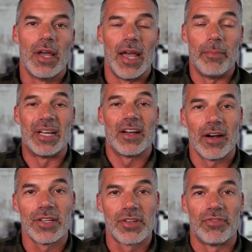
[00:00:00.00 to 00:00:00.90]
And
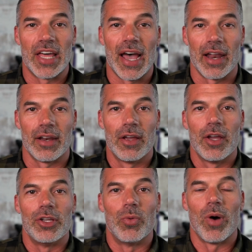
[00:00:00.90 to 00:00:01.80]
because of that,
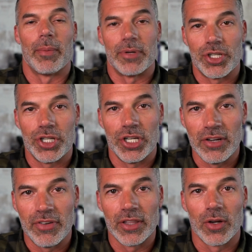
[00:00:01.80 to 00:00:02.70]
you wind up
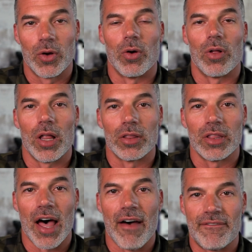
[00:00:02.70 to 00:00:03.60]
achieving the goal a
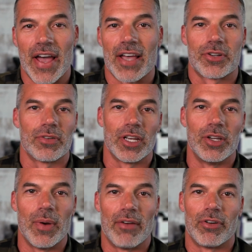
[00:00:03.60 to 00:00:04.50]
lot faster than
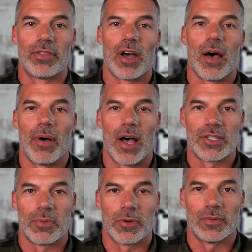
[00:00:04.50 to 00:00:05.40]
you ever thought
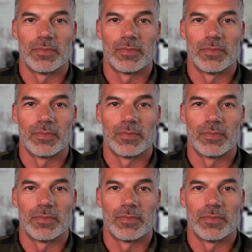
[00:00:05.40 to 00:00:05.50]
possible.